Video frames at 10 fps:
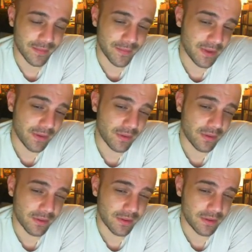There
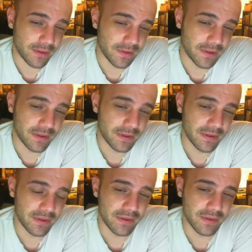are
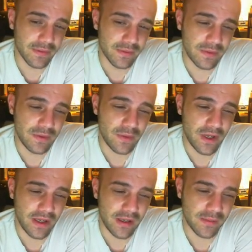2
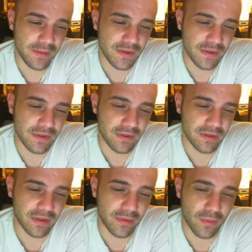games
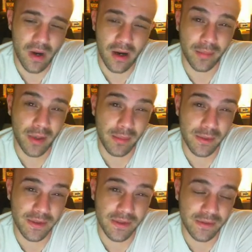that are rock,
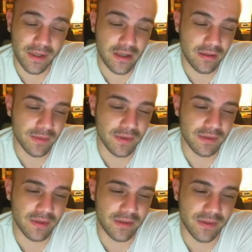paper, scissors games.
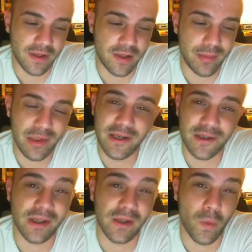There's Honey
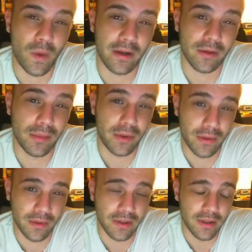Peach and Wild
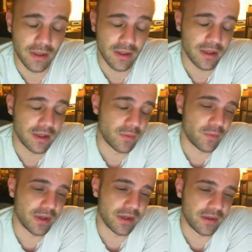Ball,
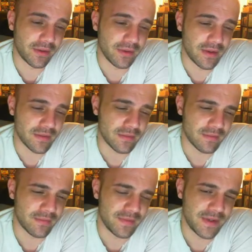where
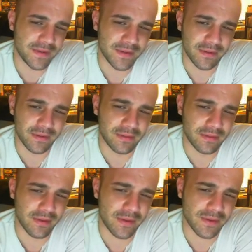these are
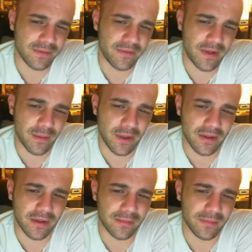also
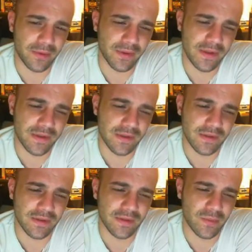Famicom
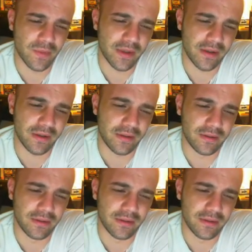releases where